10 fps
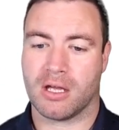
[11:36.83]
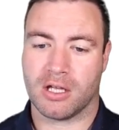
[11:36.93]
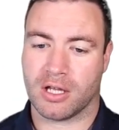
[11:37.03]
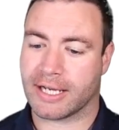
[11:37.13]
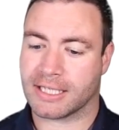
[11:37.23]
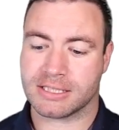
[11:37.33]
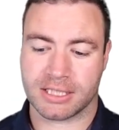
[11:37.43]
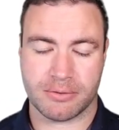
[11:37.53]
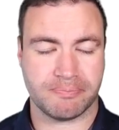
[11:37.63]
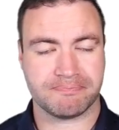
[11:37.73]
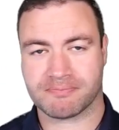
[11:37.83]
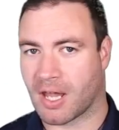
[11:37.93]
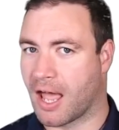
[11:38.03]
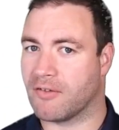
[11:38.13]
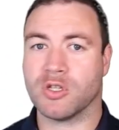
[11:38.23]
Like I said,
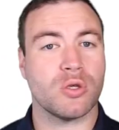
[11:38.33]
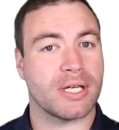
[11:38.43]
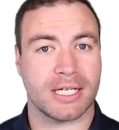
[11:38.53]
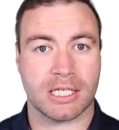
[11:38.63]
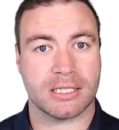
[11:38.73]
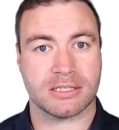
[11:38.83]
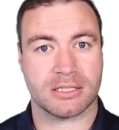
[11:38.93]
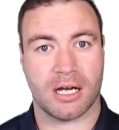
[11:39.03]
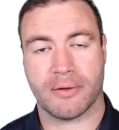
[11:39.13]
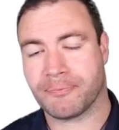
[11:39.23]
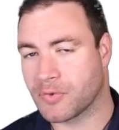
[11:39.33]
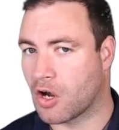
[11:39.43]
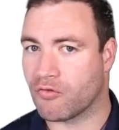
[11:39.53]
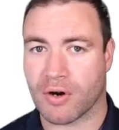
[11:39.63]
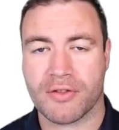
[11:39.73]
have a look at it at the start,
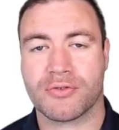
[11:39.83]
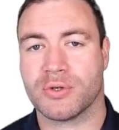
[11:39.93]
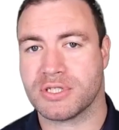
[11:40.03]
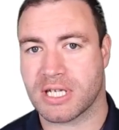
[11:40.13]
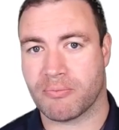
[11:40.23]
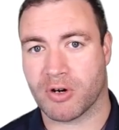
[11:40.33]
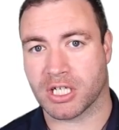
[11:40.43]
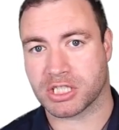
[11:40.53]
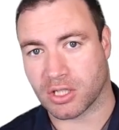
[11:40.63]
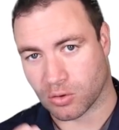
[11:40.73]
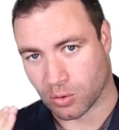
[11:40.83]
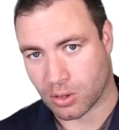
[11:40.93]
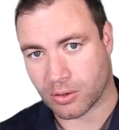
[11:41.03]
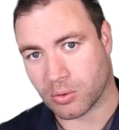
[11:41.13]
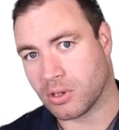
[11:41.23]
run through SEMrush, look
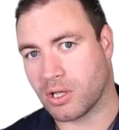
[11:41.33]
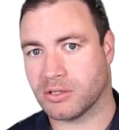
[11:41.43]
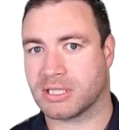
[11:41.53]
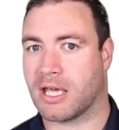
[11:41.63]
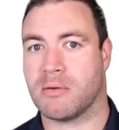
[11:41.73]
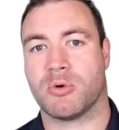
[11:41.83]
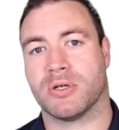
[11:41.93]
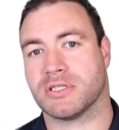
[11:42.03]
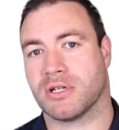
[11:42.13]
at all of those key points that I